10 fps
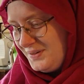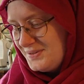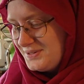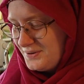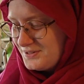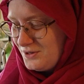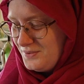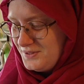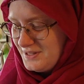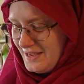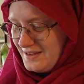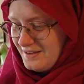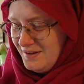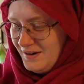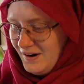So it's almost like,
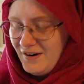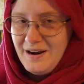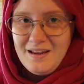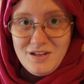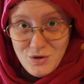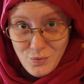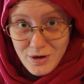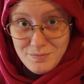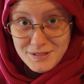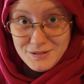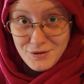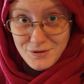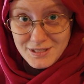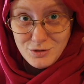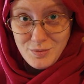all right, you want a mystical
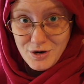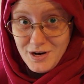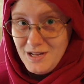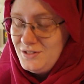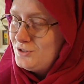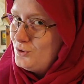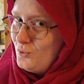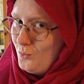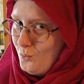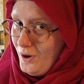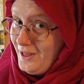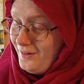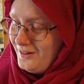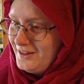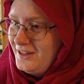experience?
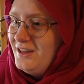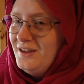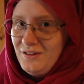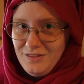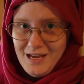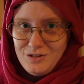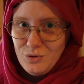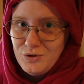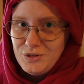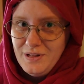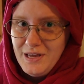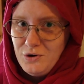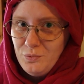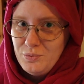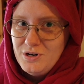Well, that
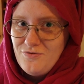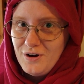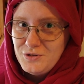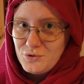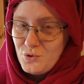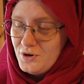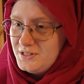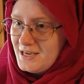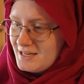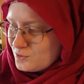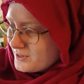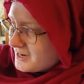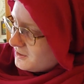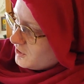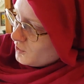dorsolateral prefrontal cortex, we gotta